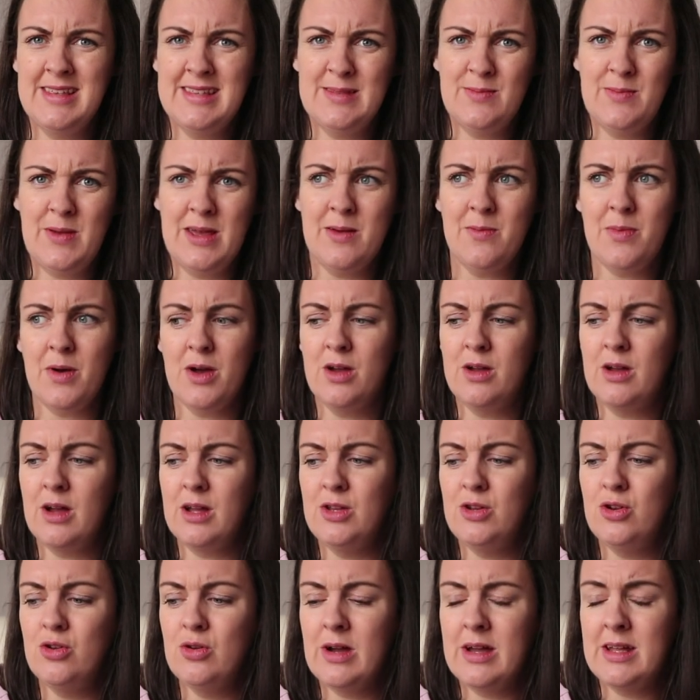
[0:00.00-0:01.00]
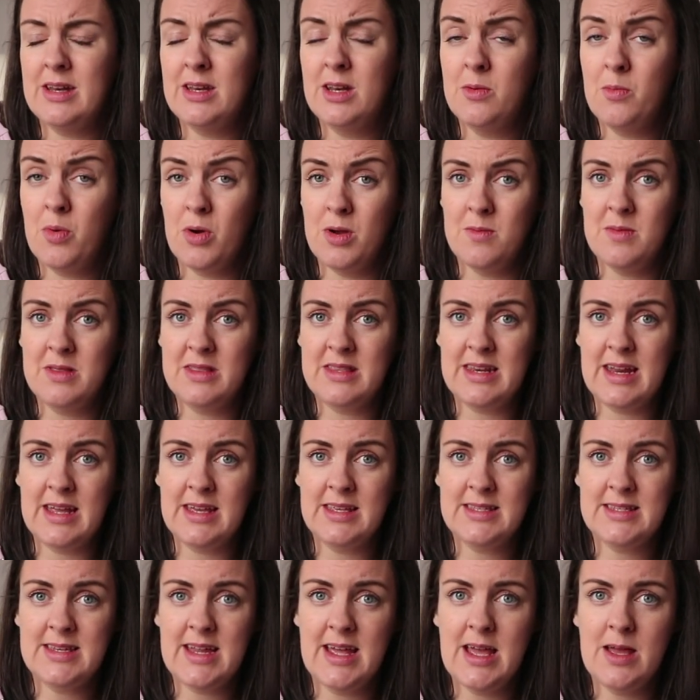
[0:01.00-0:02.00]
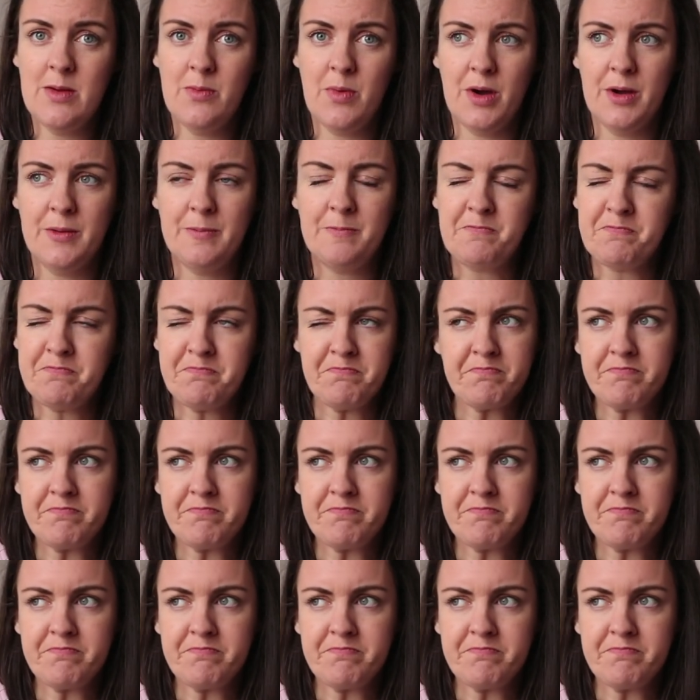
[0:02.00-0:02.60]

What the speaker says: this be about? I knew I had an appointment the next day, but